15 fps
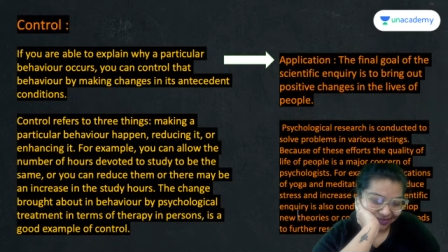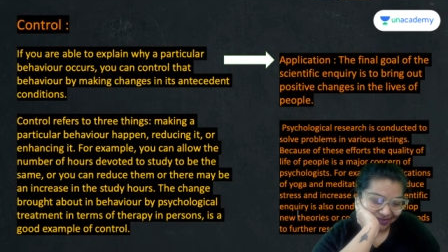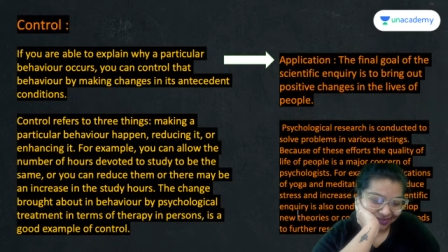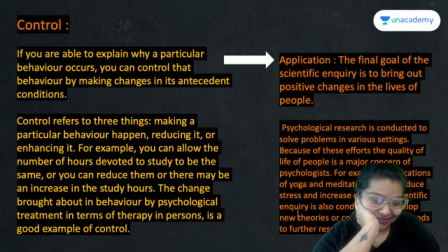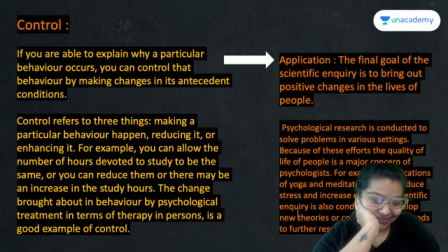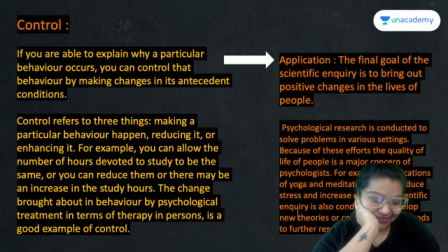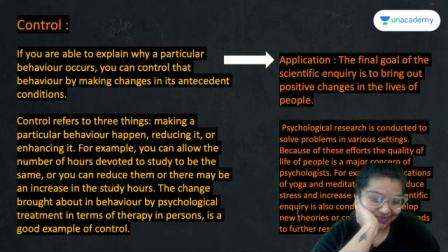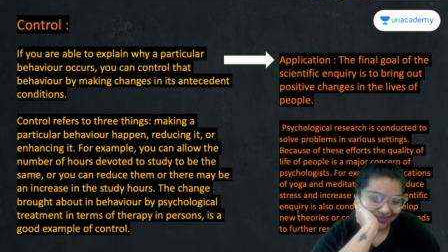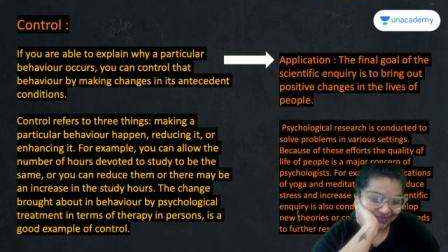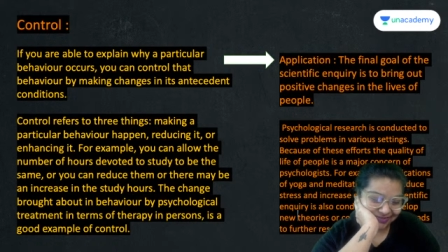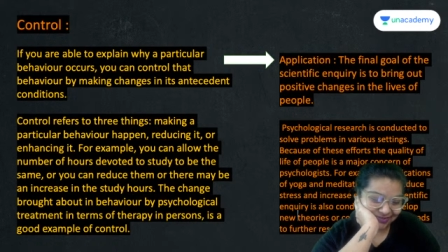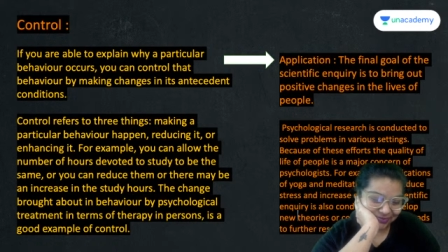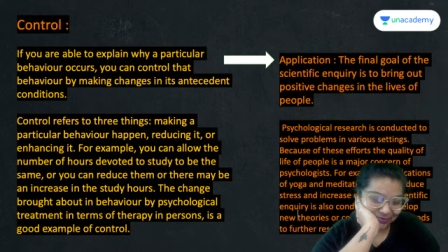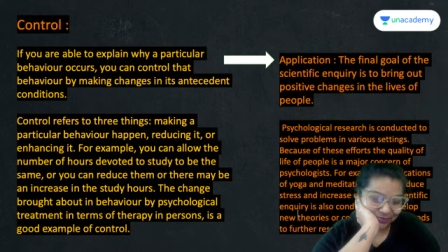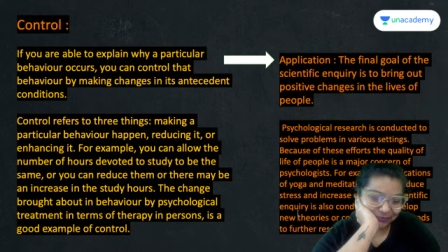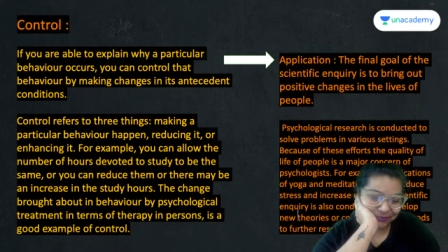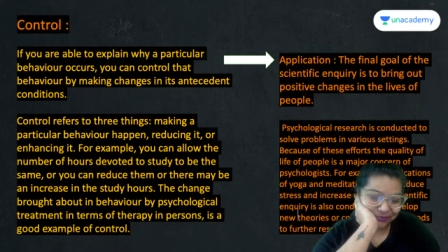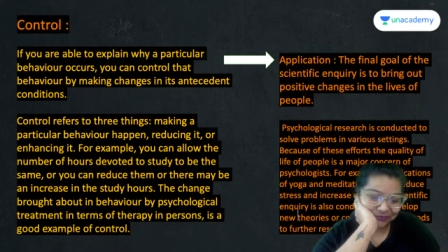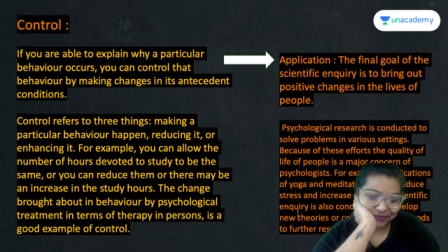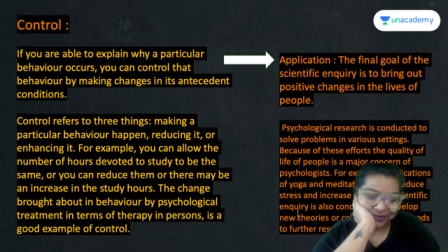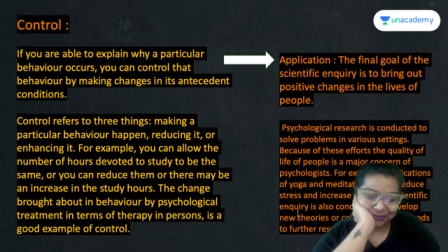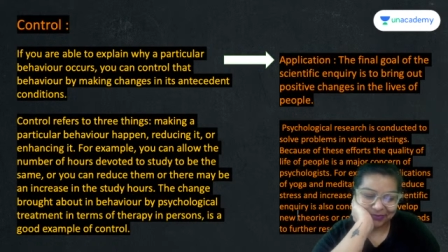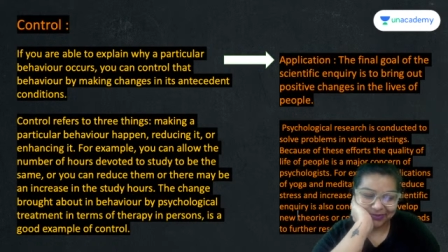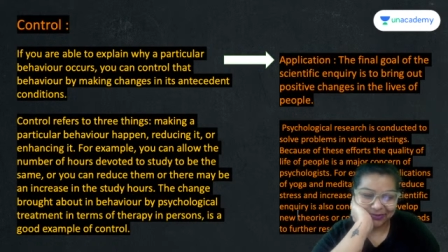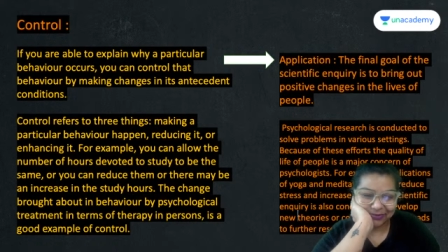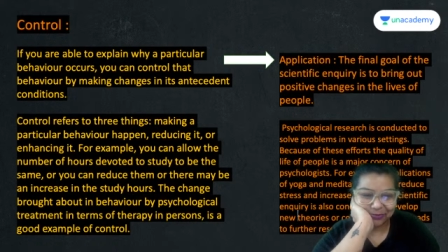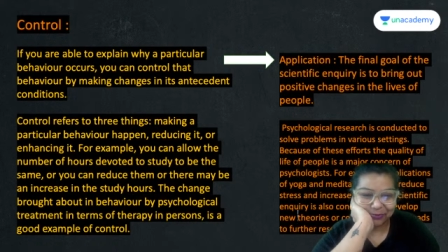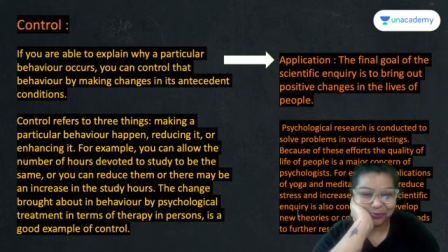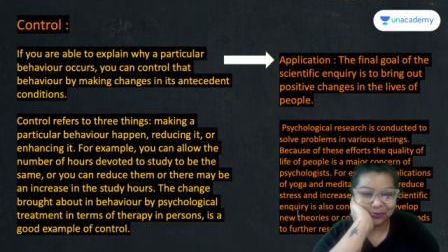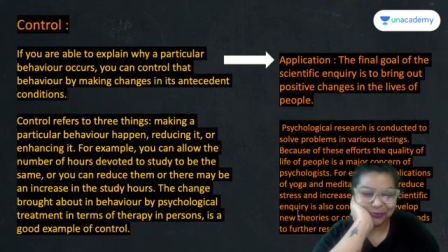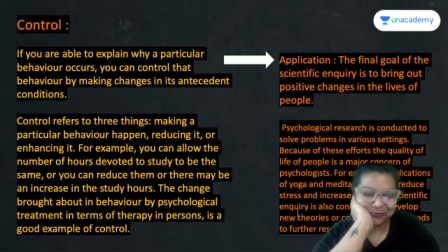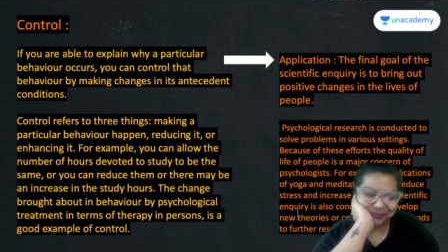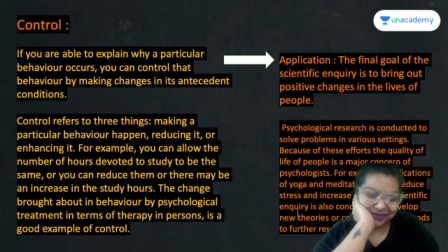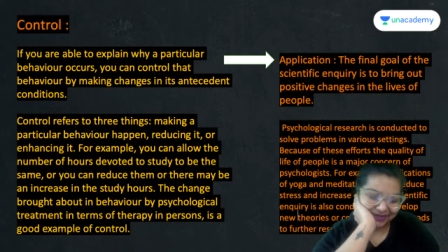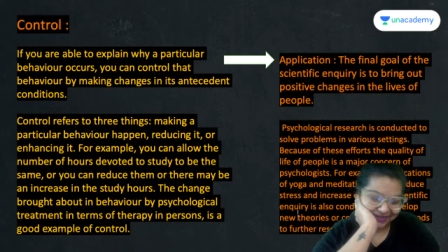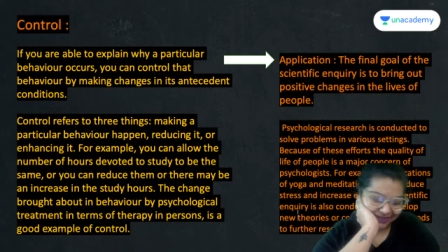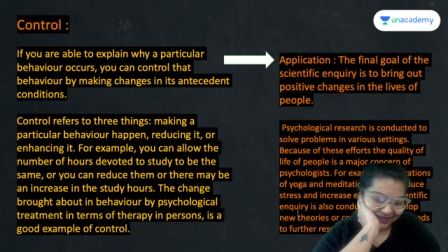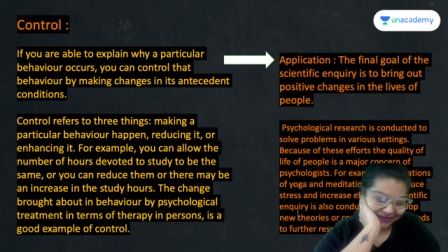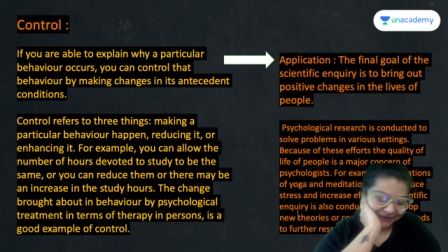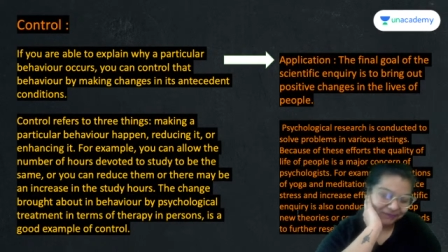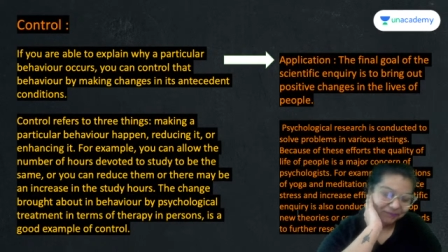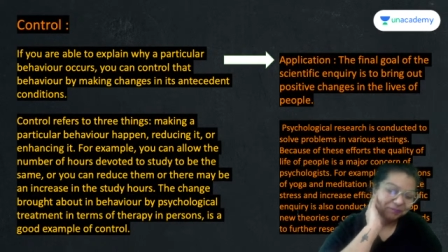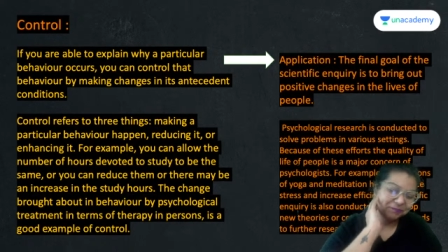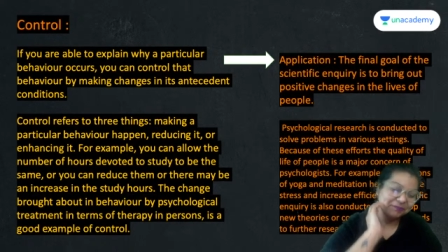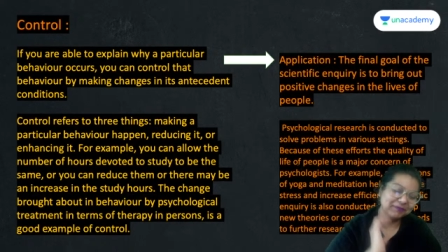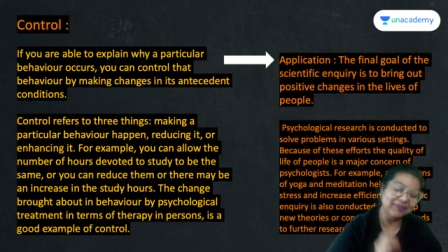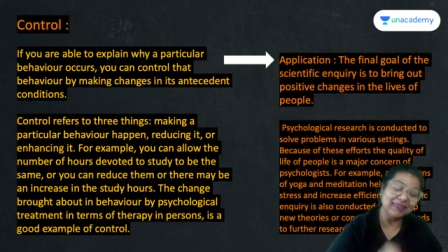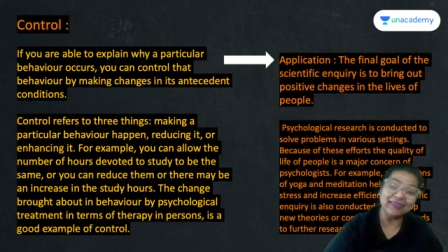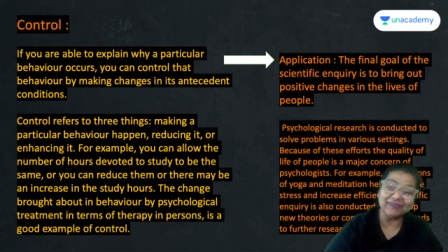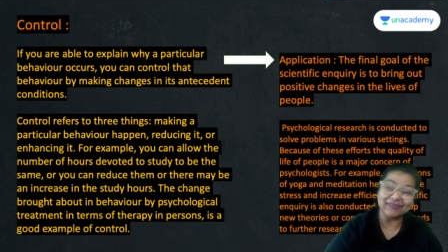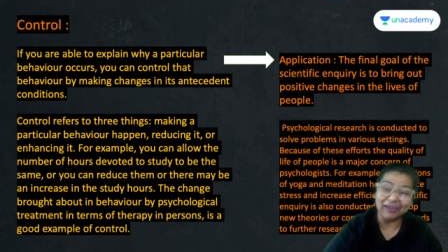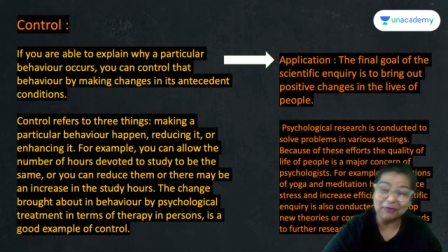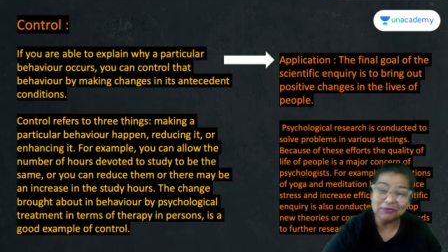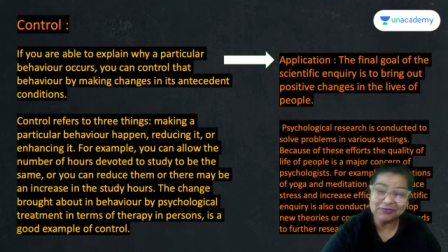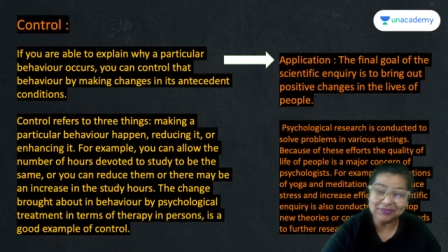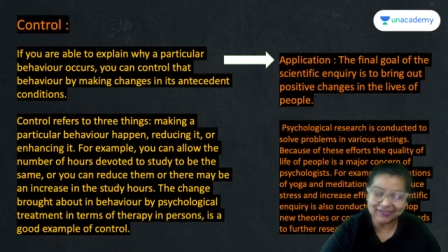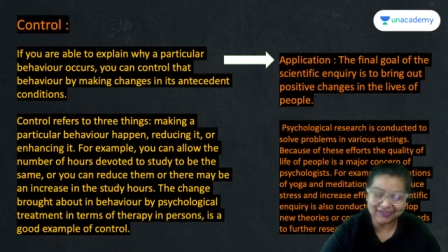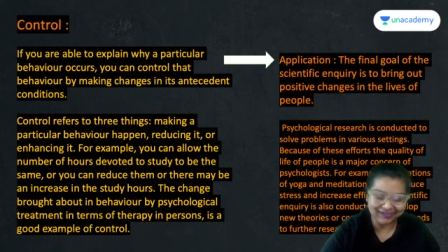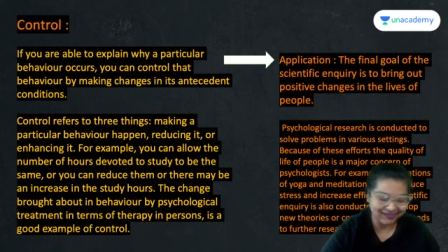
This is going to be famous. Kuch bhi. That sounds.